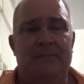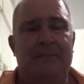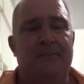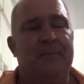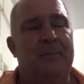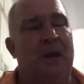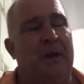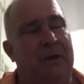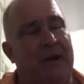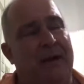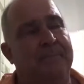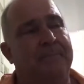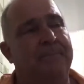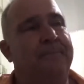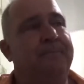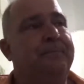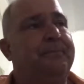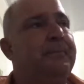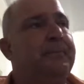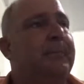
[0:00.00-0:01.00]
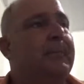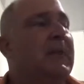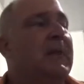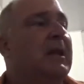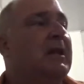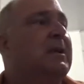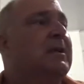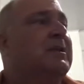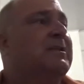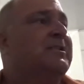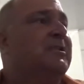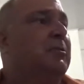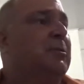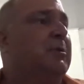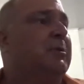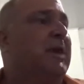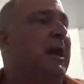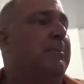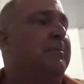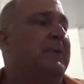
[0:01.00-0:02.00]
All right. So
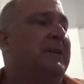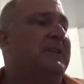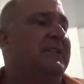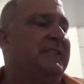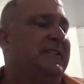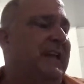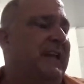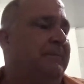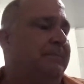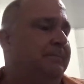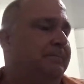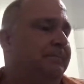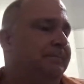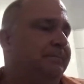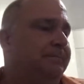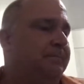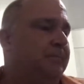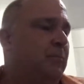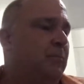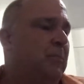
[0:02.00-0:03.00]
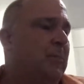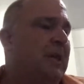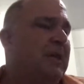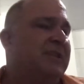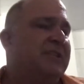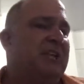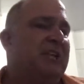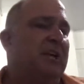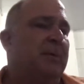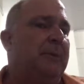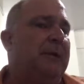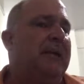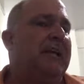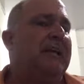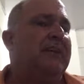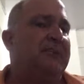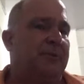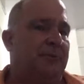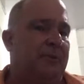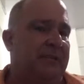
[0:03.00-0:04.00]
with that being said, it's going to be
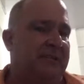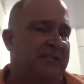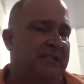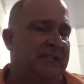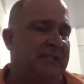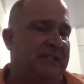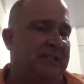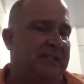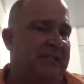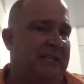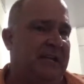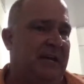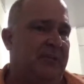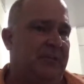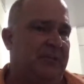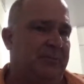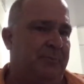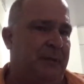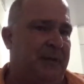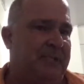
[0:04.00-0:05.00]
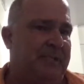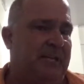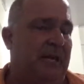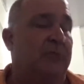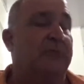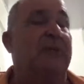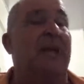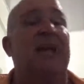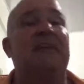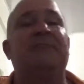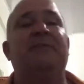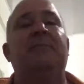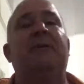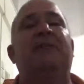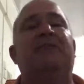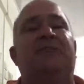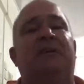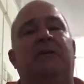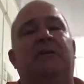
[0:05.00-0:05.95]
interesting to see how this pans out. Not to mention,